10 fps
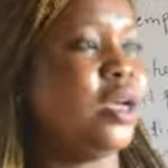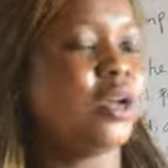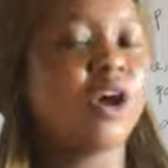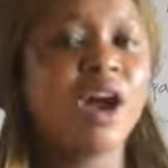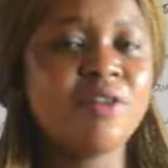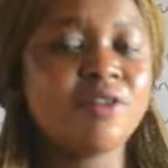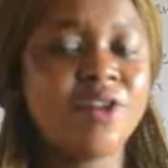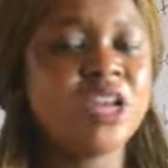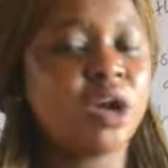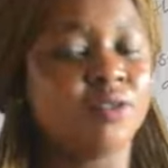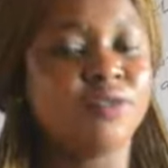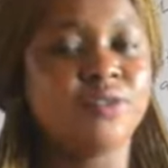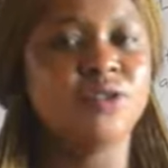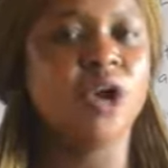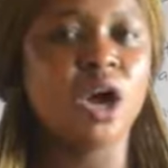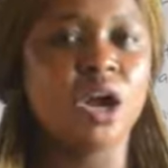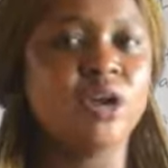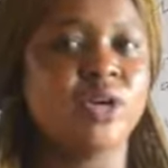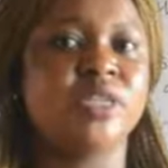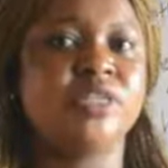Covering of food
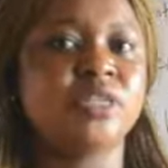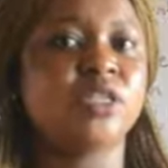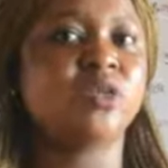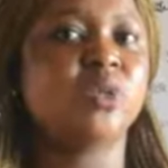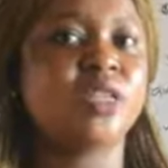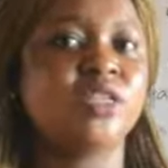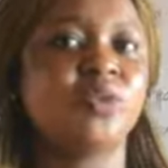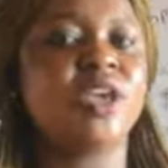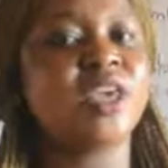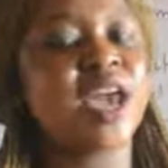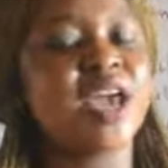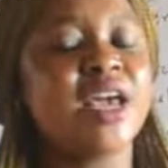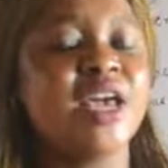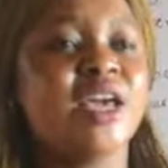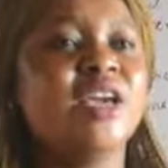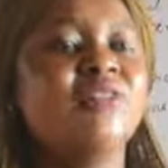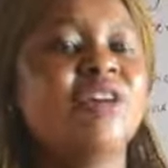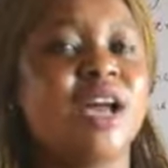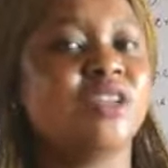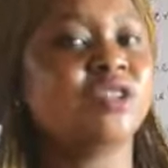always. This is what we hear even
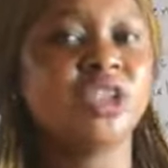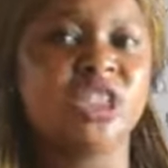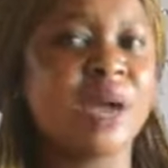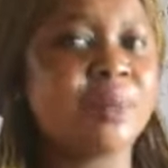in our social